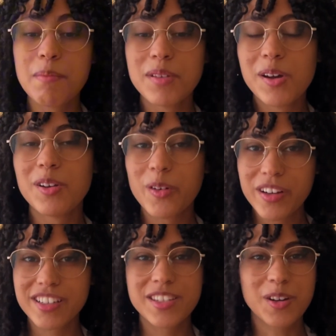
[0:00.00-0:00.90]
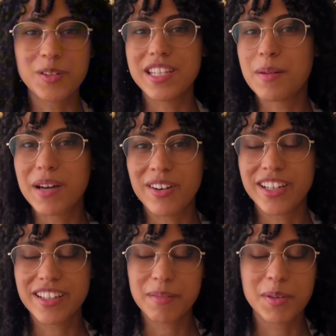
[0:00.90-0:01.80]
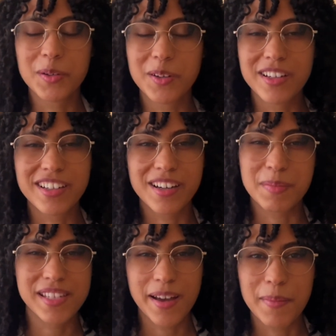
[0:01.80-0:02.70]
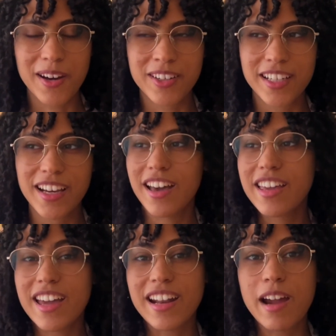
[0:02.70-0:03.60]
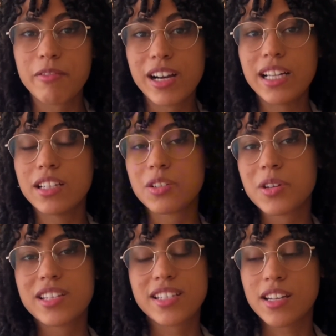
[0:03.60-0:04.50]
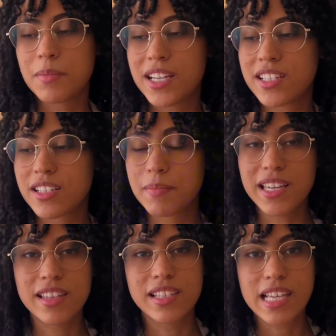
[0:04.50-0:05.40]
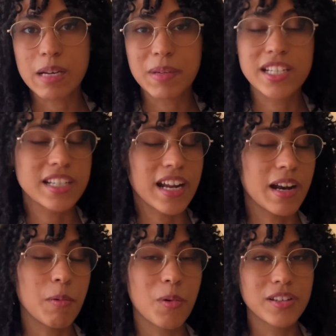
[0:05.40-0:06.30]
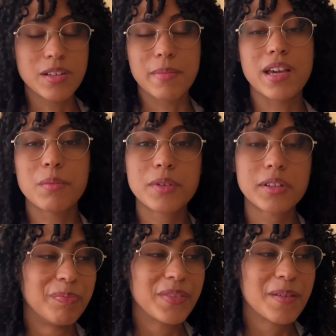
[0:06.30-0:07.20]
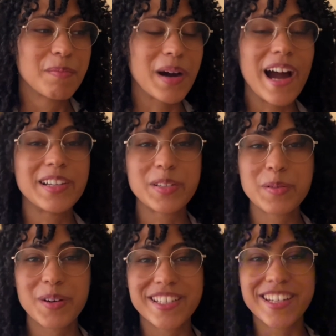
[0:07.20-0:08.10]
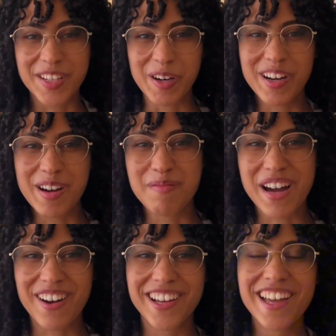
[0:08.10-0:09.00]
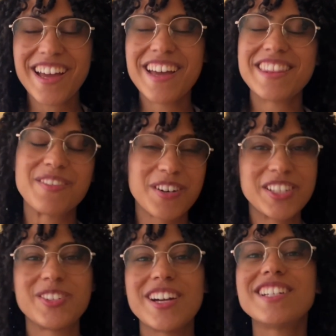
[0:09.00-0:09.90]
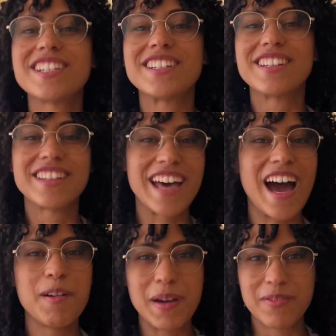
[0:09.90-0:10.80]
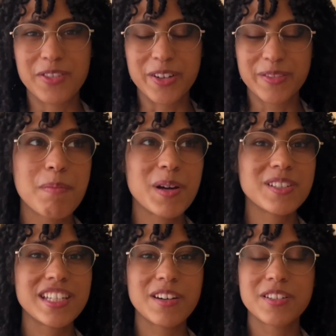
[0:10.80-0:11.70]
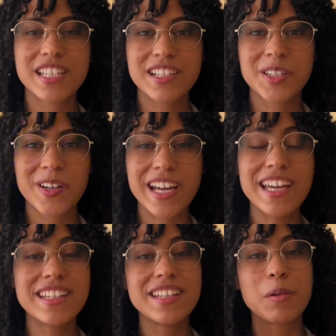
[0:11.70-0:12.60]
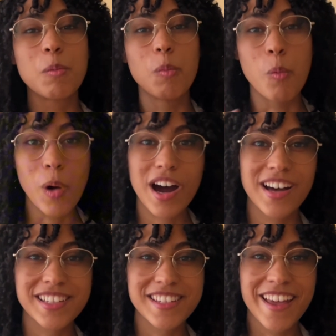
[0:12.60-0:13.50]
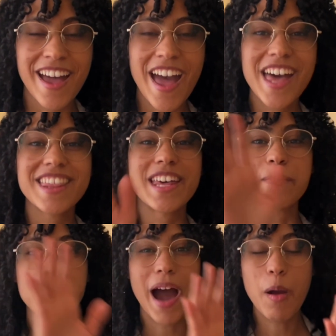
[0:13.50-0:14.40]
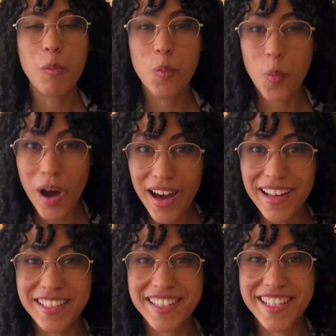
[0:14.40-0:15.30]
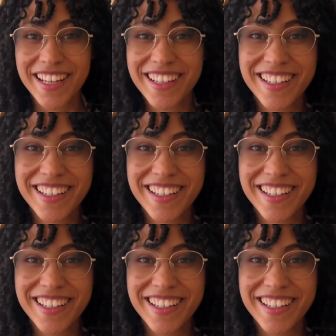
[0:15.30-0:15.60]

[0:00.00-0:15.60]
no longer salty about it. I'm no longer upset about it. Again, I really enjoyed this animation, making this animation, and I want to make more. But I do want to talk about the frustration that I went through. I posted it on TikTok. It did worse than my worst